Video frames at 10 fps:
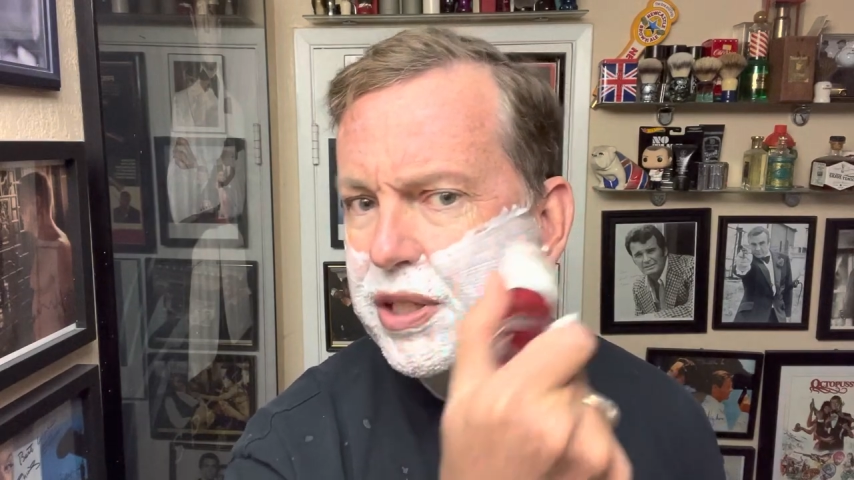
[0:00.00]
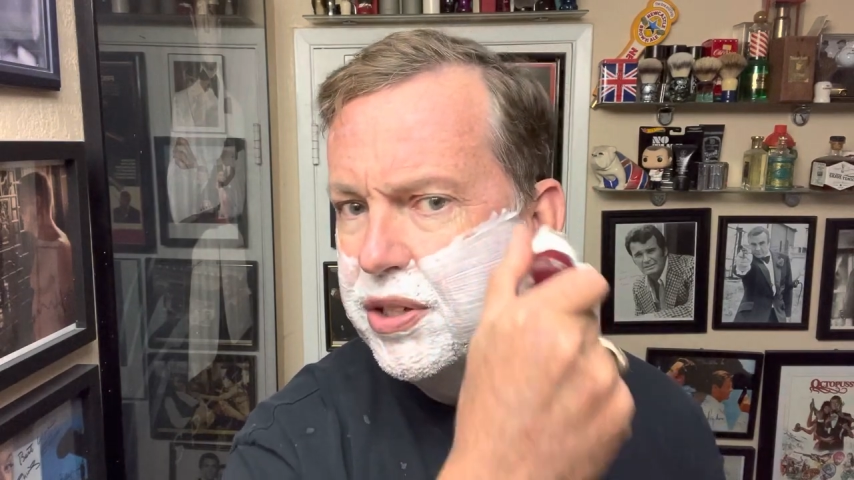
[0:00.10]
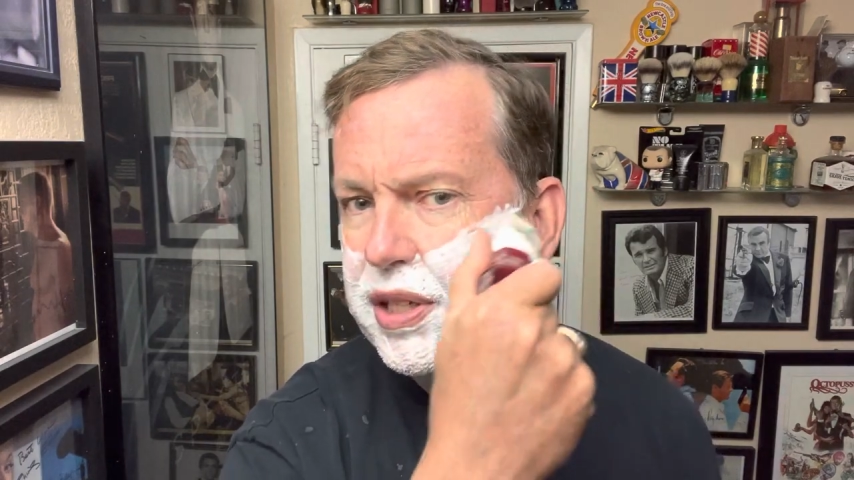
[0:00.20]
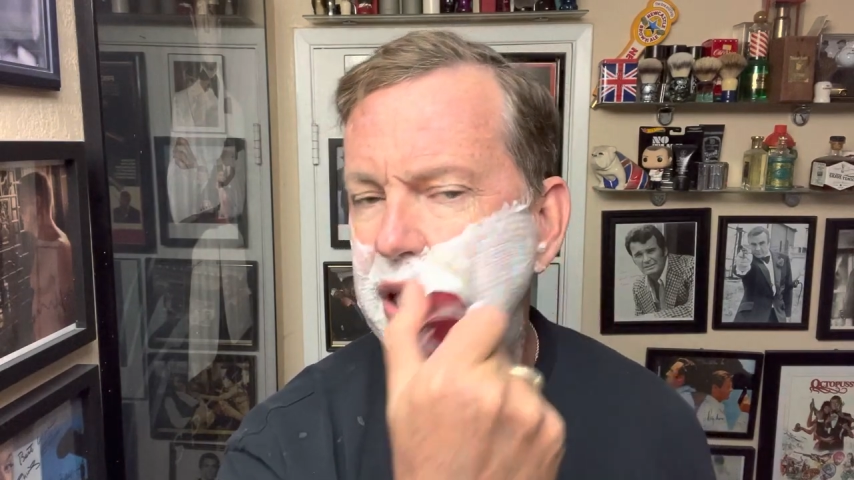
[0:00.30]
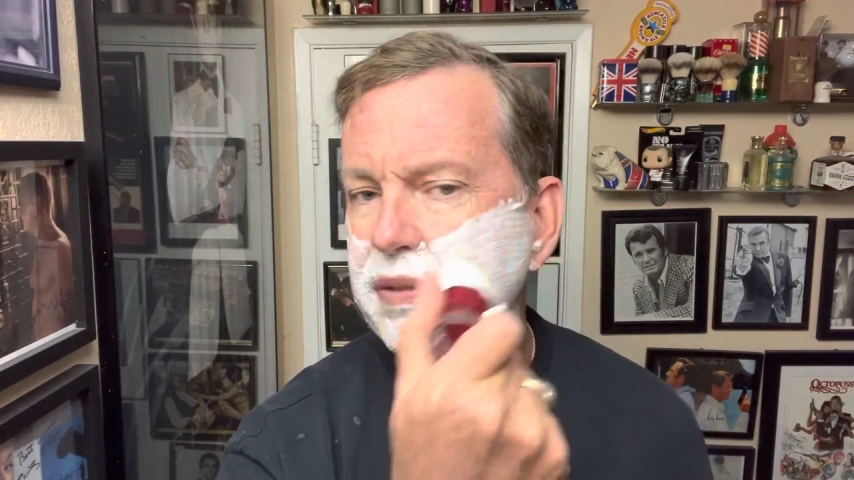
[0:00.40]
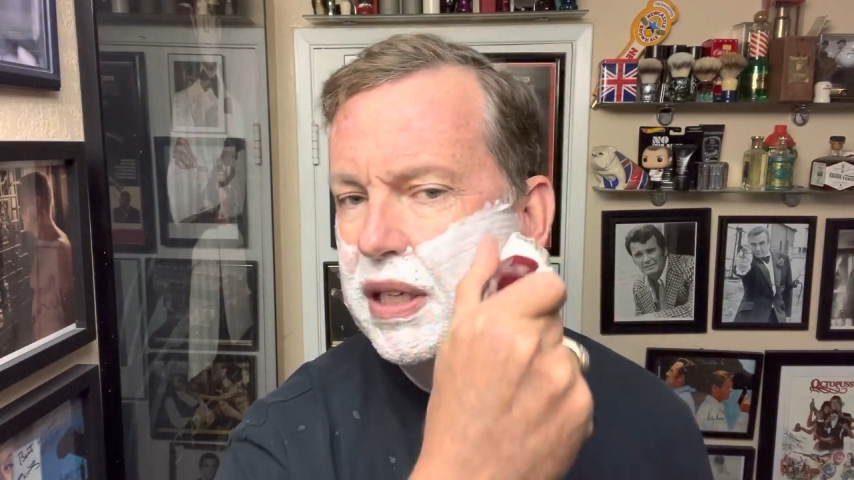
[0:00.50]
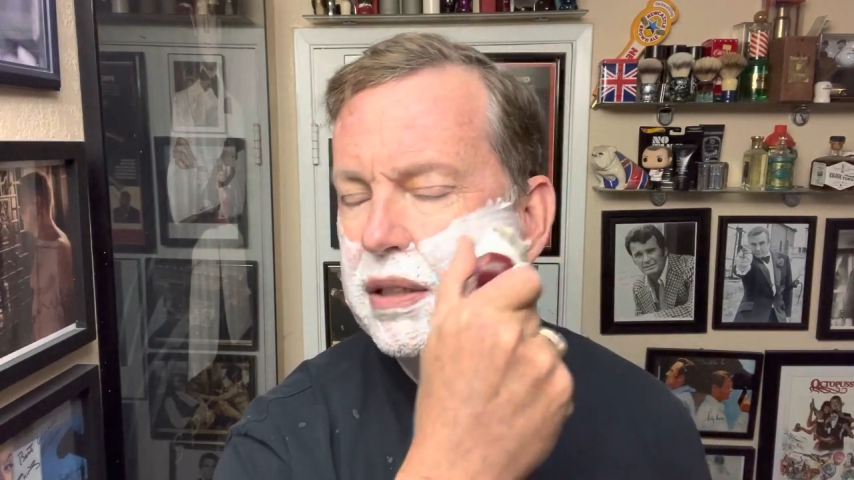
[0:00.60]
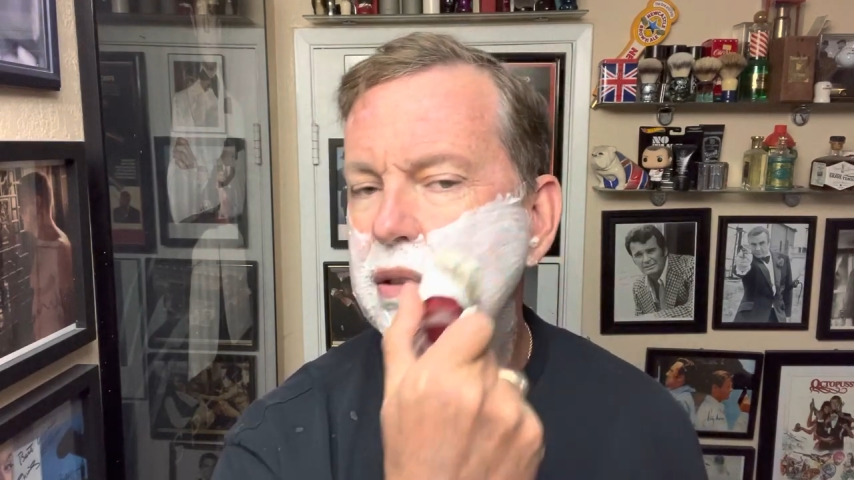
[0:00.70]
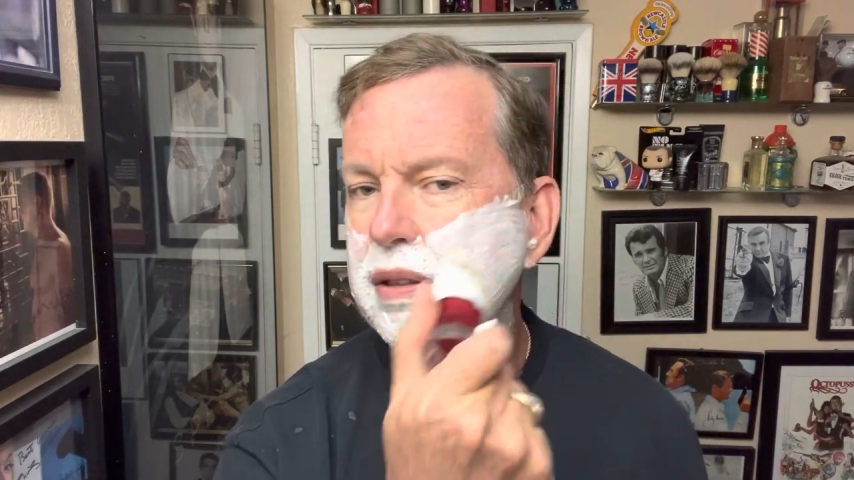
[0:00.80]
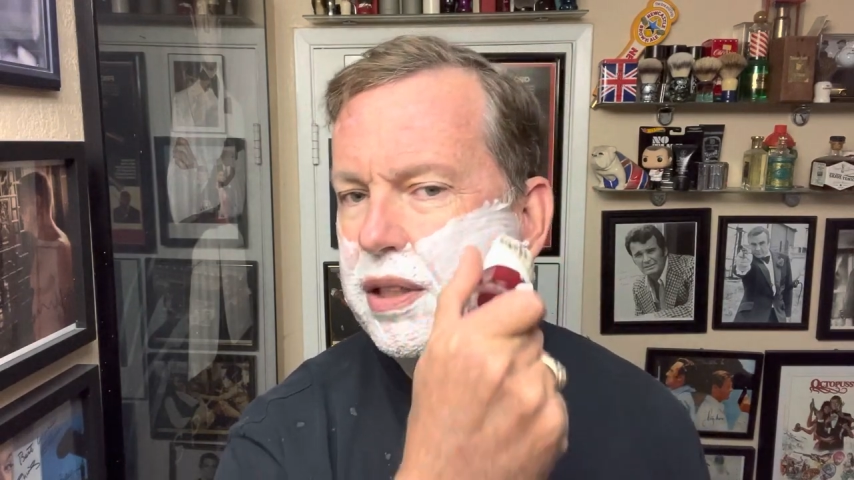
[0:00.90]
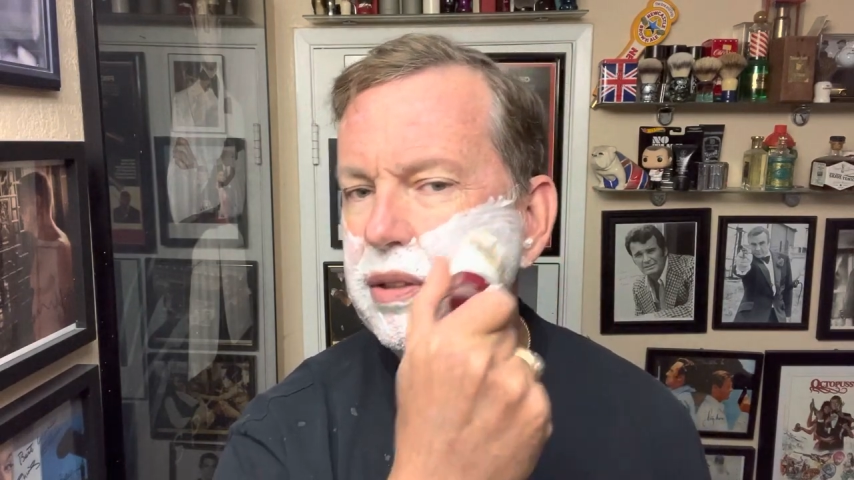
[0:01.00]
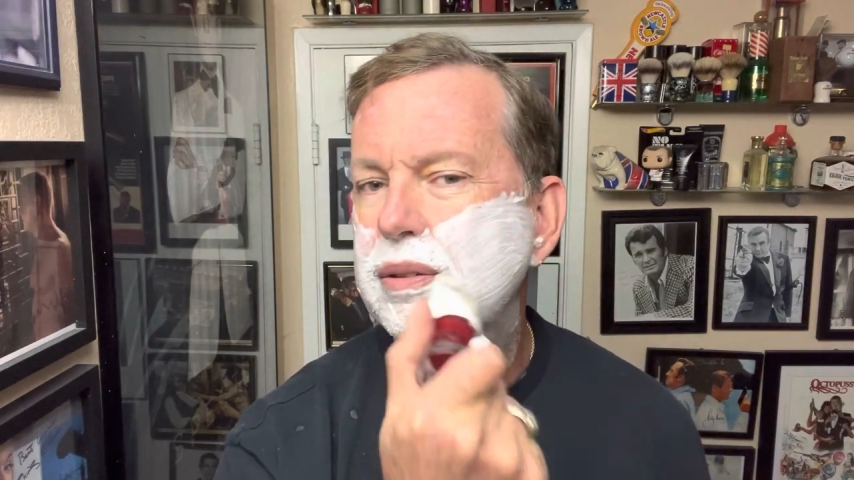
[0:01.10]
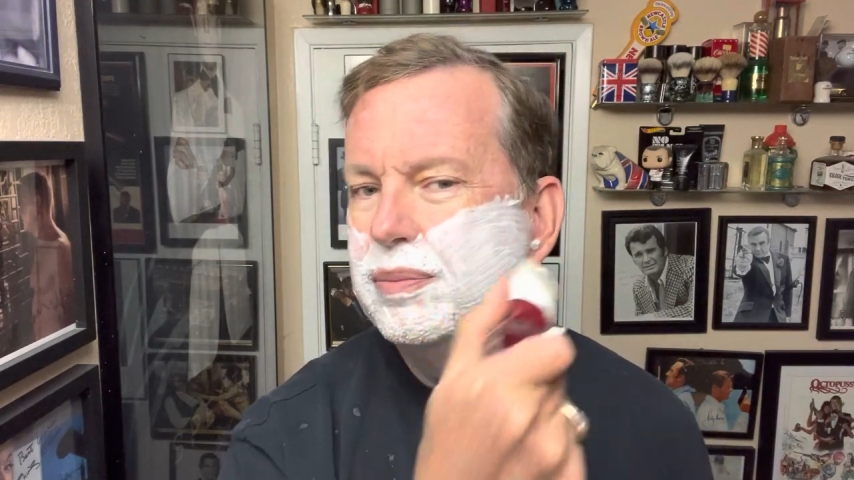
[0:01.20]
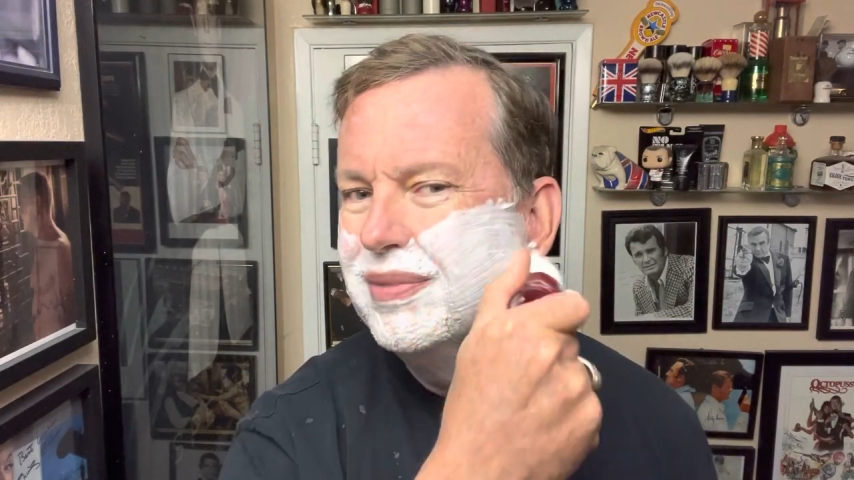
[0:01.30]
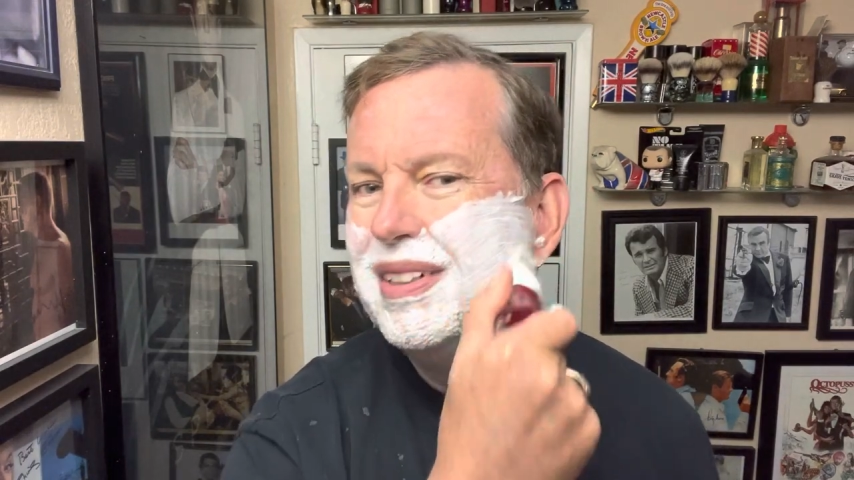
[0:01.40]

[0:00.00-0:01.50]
you're shaving, you know,